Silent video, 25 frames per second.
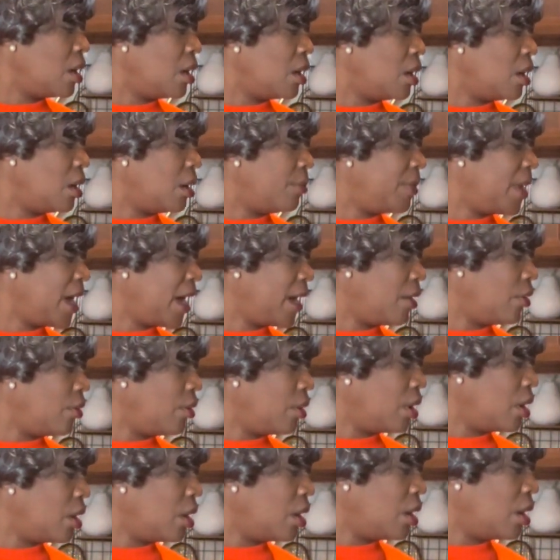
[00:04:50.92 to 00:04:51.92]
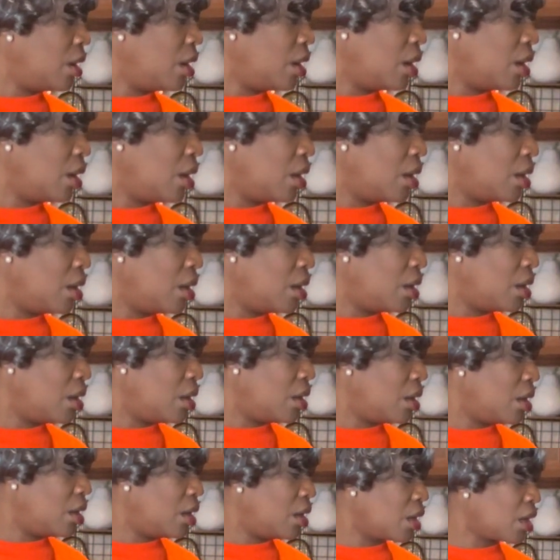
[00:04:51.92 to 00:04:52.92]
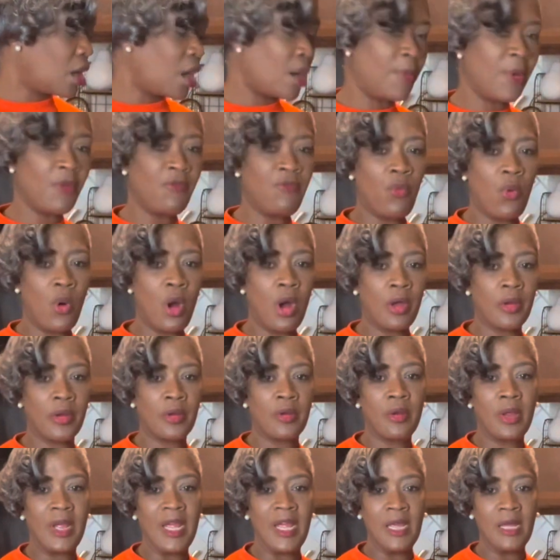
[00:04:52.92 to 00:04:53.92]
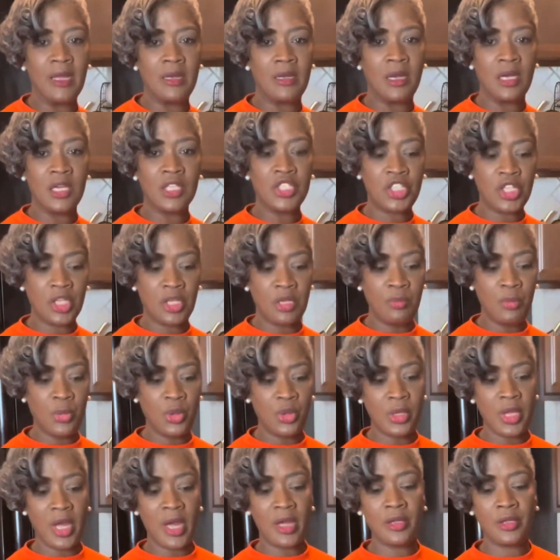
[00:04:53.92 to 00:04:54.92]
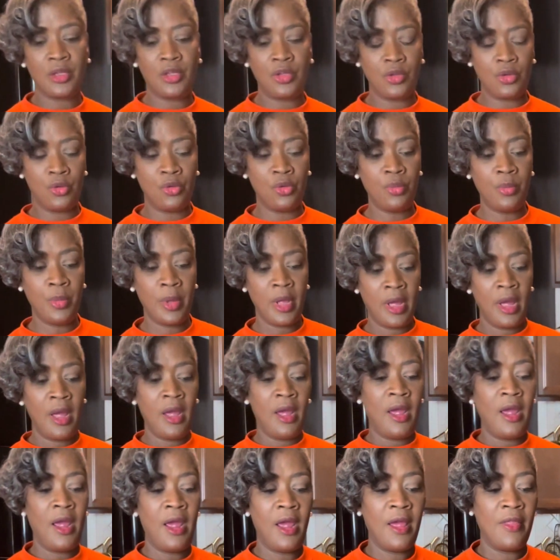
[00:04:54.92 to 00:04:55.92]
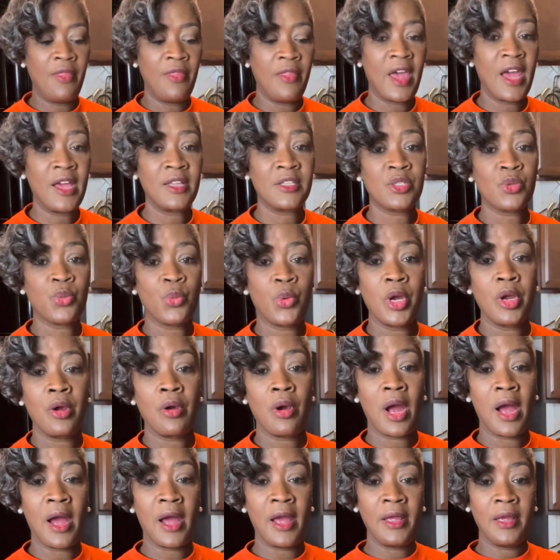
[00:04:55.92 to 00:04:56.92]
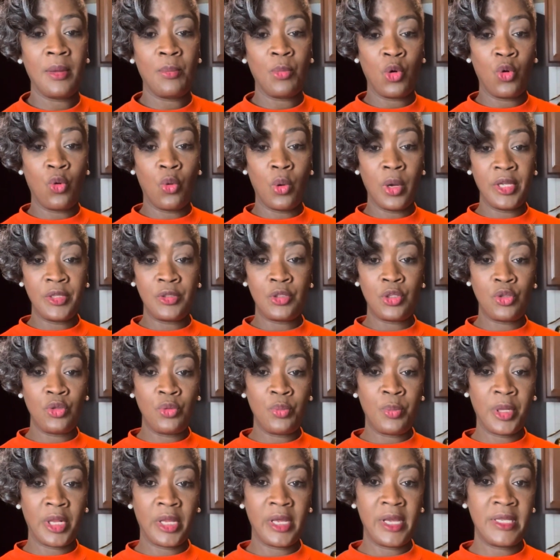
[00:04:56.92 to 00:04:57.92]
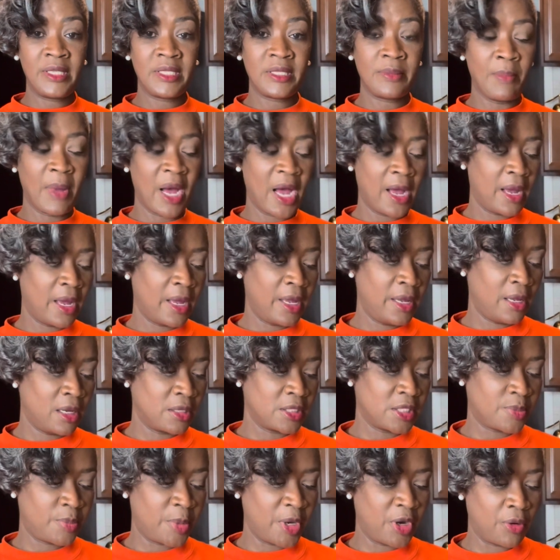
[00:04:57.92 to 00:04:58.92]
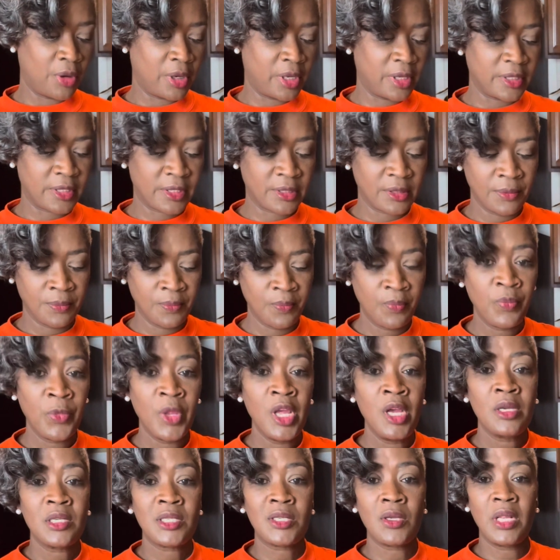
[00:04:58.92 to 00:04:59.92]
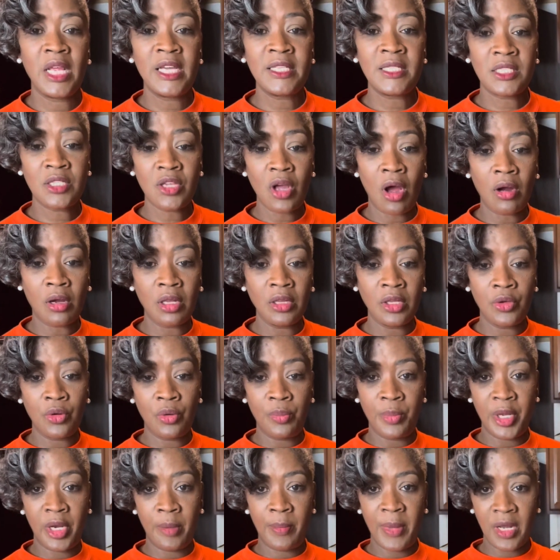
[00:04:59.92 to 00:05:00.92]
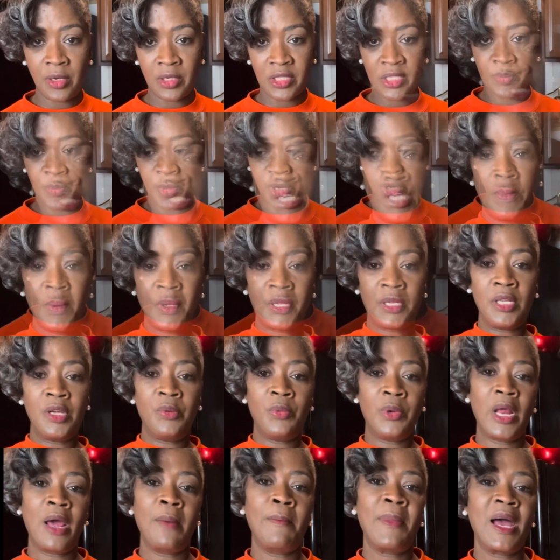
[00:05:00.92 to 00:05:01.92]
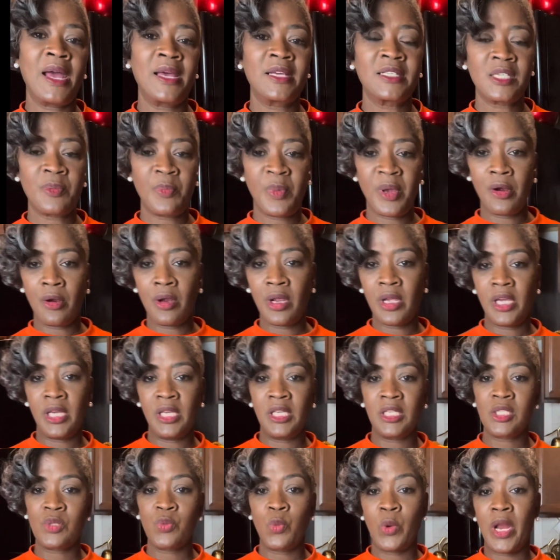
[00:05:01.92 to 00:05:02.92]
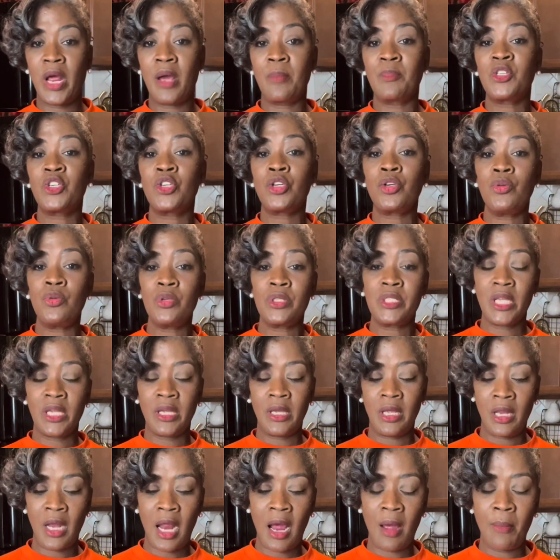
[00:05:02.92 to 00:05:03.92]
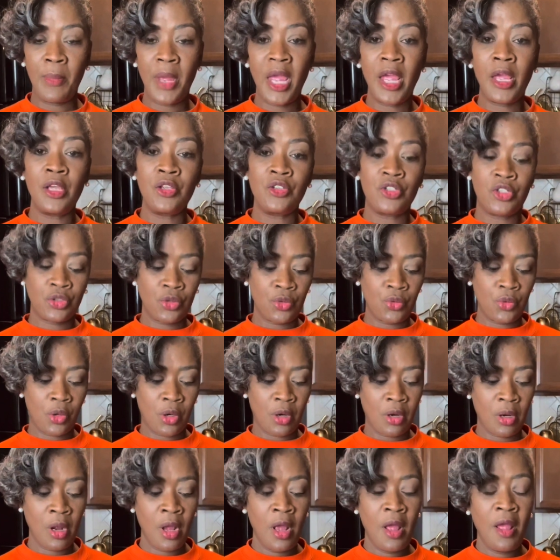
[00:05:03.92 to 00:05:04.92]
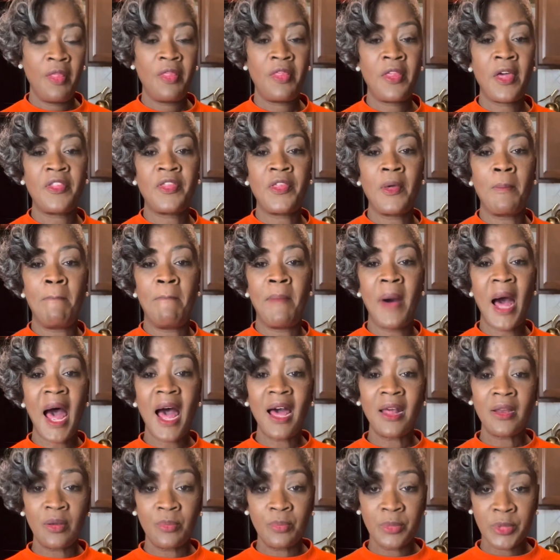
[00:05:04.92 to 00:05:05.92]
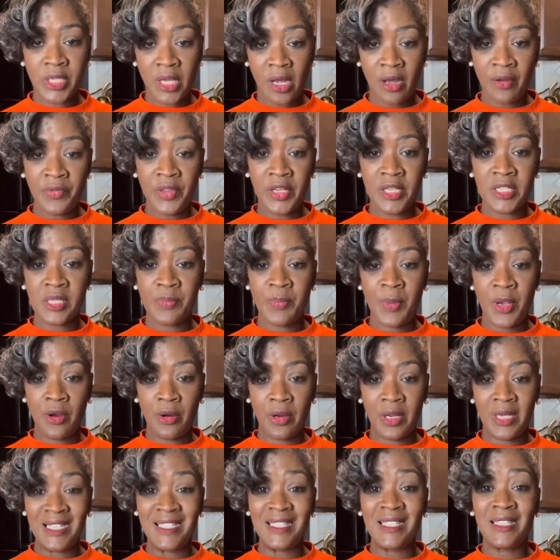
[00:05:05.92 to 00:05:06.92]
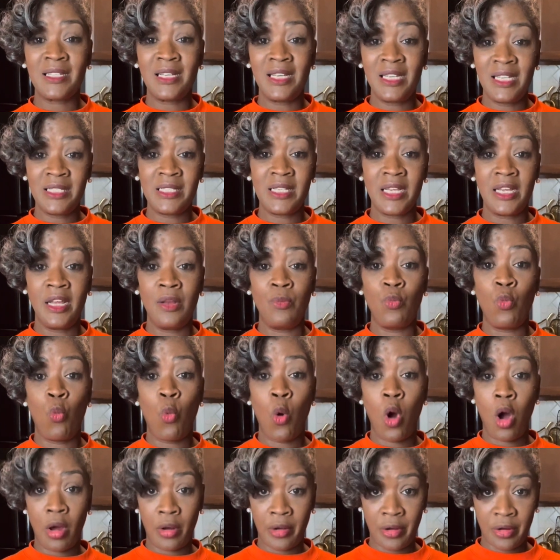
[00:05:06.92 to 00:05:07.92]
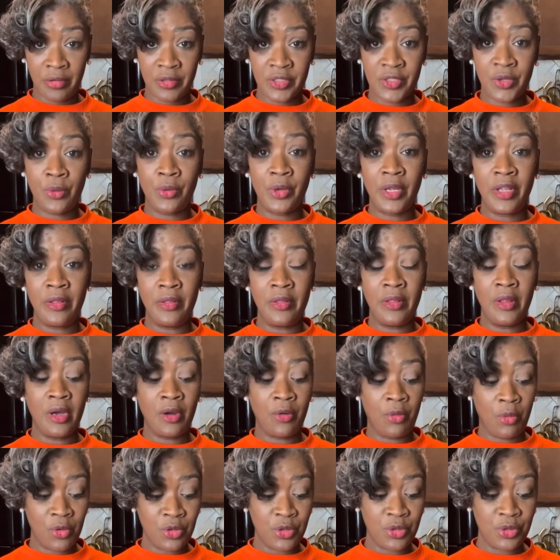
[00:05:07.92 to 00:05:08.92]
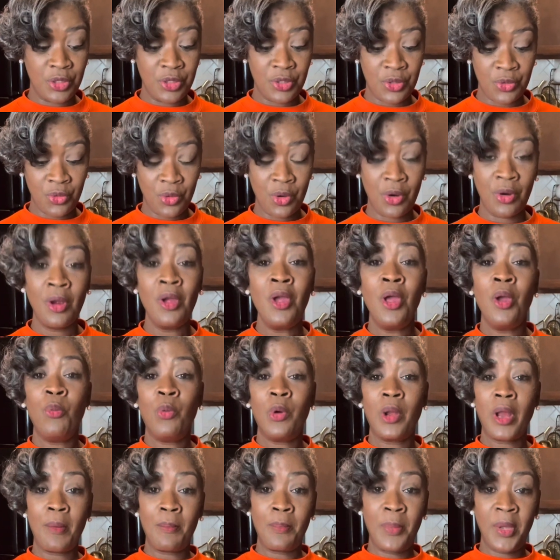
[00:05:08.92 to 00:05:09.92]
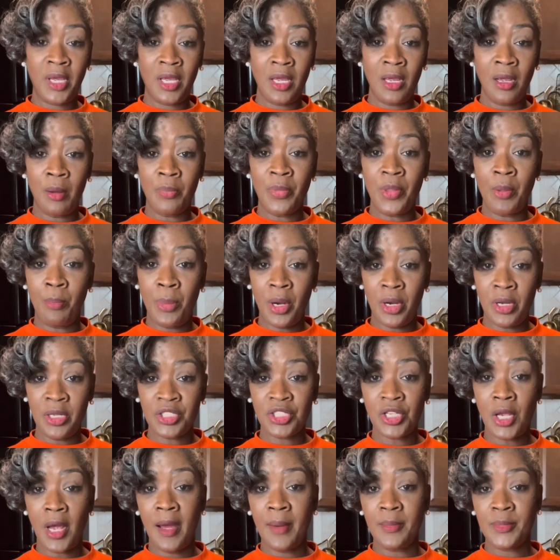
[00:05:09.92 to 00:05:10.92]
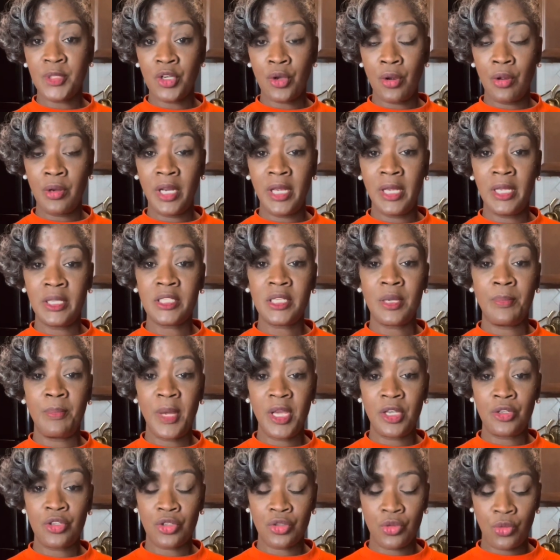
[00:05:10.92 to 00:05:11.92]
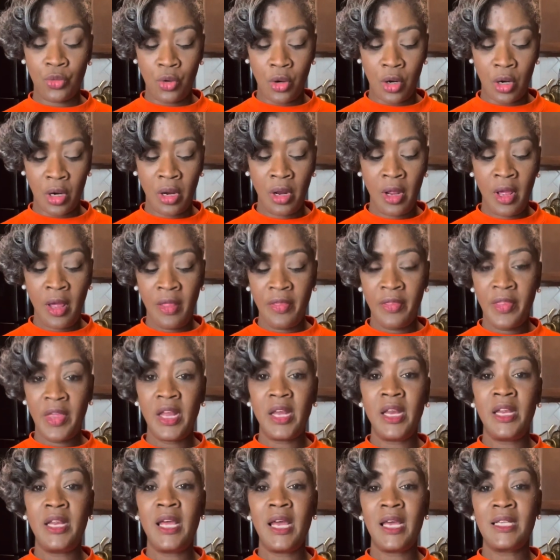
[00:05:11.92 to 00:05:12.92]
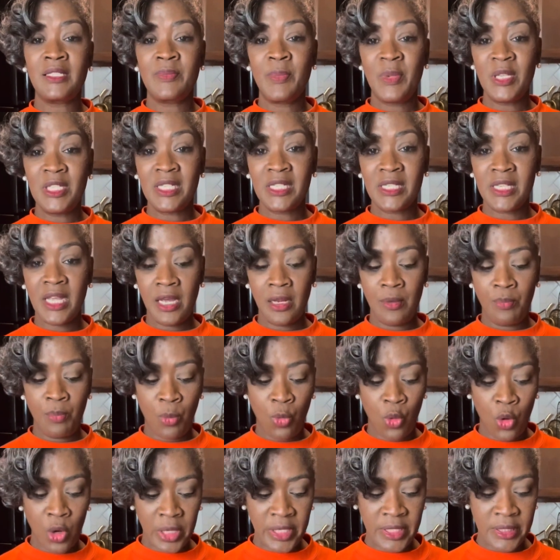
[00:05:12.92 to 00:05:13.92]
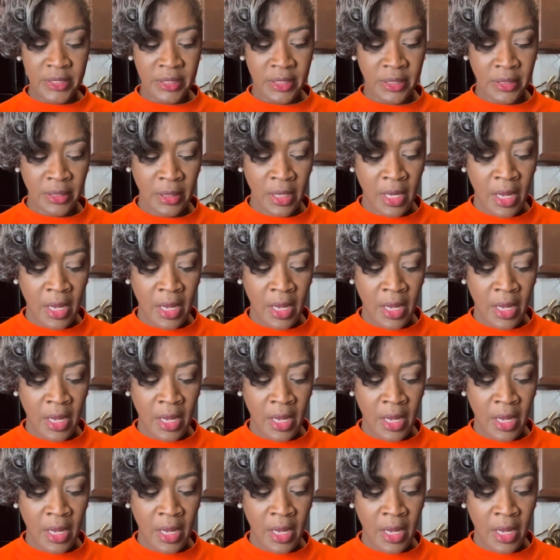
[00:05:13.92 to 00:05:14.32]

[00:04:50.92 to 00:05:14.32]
about a cup of water and a chicken bouillon cube. And that's where I am going to place my asparagus. So let's talk a little bit about asparagus. Typically when I buy asparagus, when I'm choosing it, I'm making sure that the bottoms of the asparagus is in water. So in the grocery store, when I'm picking up the bunch, I'm turning it to make sure that it has been stayed moist.